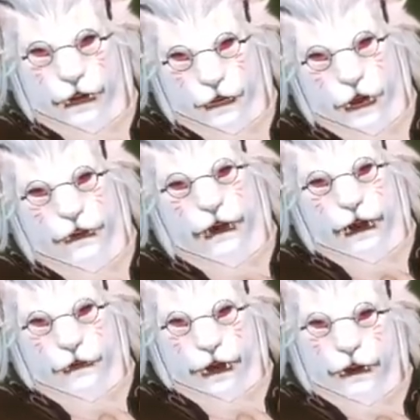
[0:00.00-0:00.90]
I'm going to
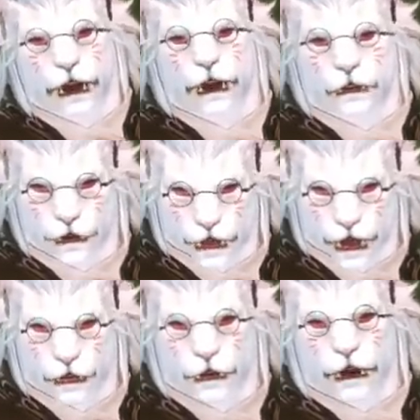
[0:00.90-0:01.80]
provide a link in the
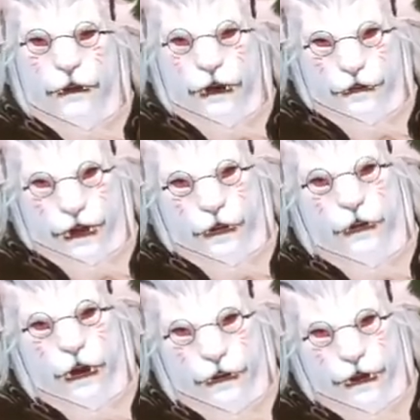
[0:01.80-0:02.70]
description to the balance
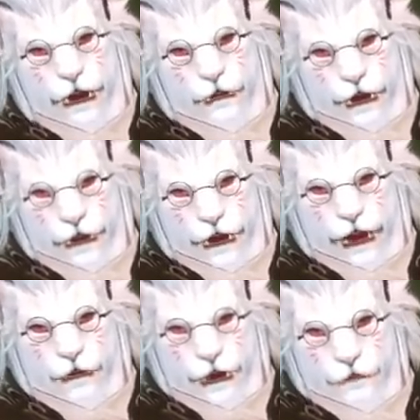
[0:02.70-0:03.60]
discord, which can show
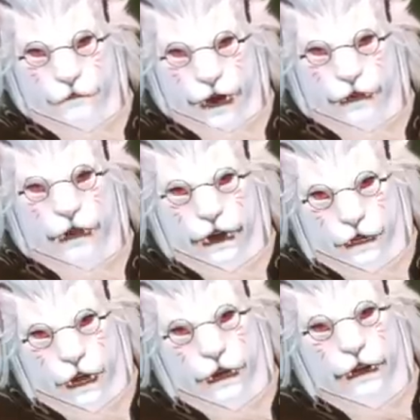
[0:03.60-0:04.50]
you like the best gear
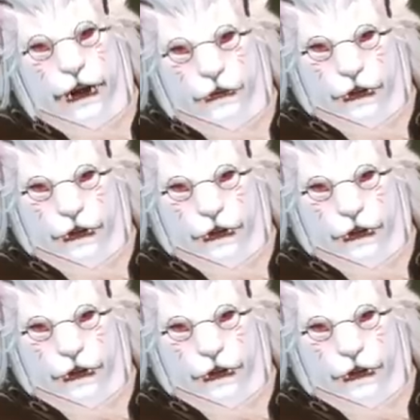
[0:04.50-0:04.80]
sets.